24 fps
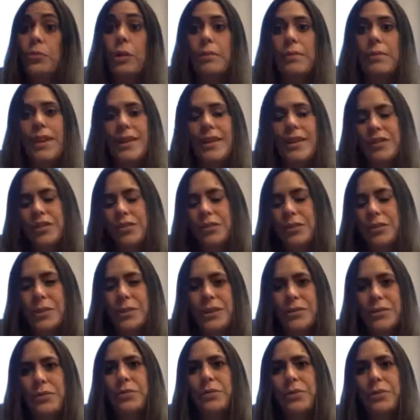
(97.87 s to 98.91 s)
makes Juice
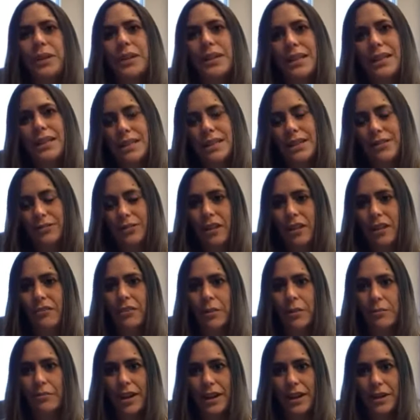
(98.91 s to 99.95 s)
Plus really different
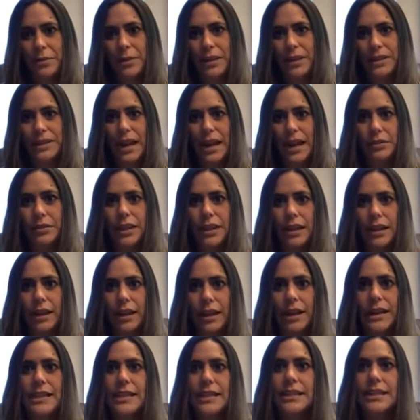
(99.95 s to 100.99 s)
from vitamins out there
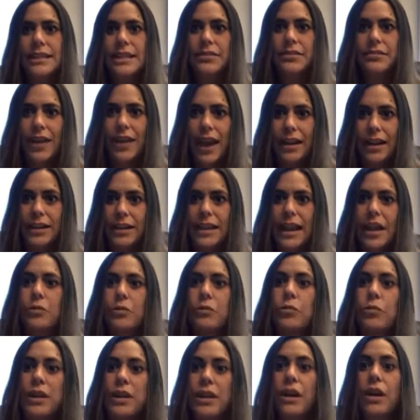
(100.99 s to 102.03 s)
is the fact
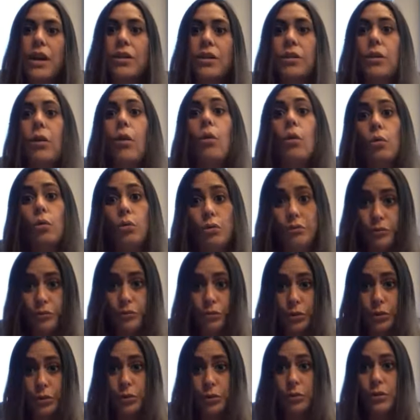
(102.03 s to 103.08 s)
that we are whole
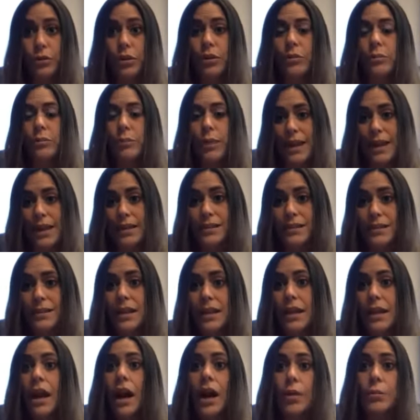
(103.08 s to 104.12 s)
food based.
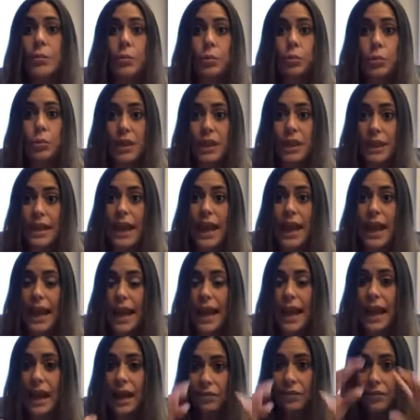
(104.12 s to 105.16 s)
We
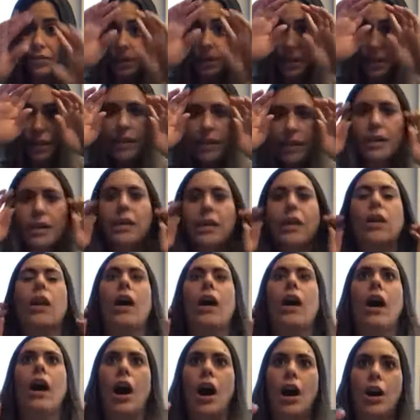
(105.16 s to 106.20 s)
have
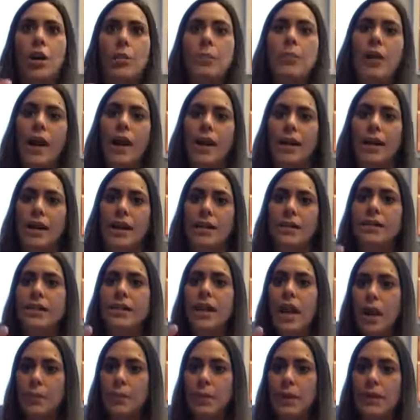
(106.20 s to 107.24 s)
our products
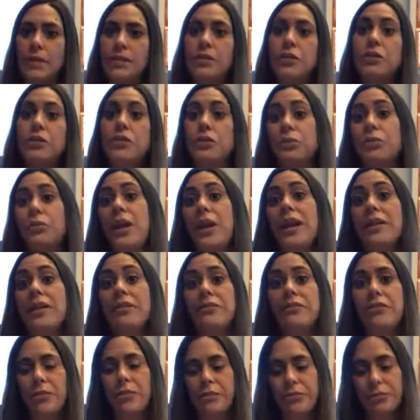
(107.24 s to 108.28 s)
coming straight
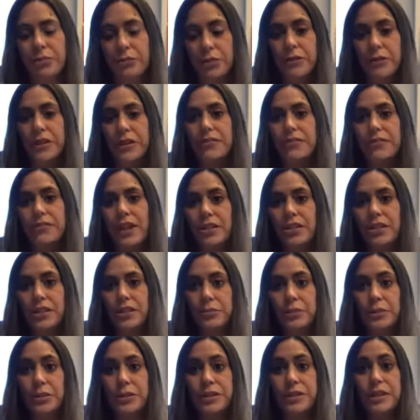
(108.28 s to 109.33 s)
from fruits and
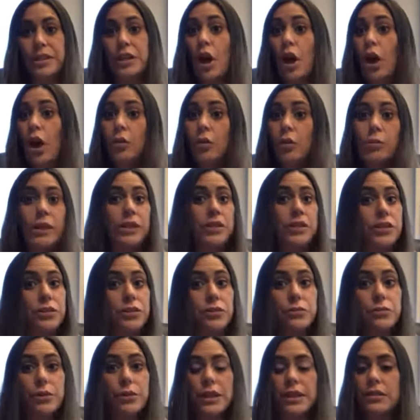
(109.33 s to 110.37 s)
vegetables, and all we
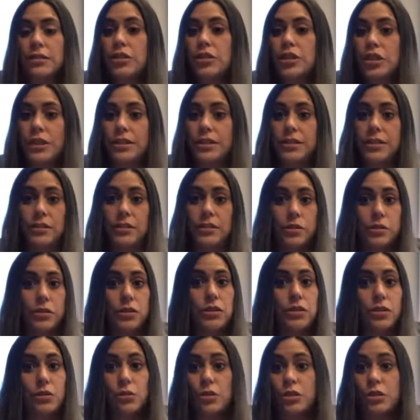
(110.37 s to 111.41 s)
do is just
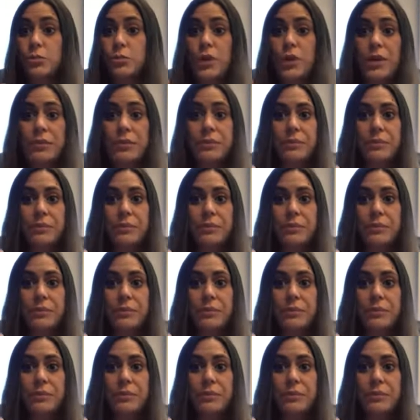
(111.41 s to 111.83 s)
squish them up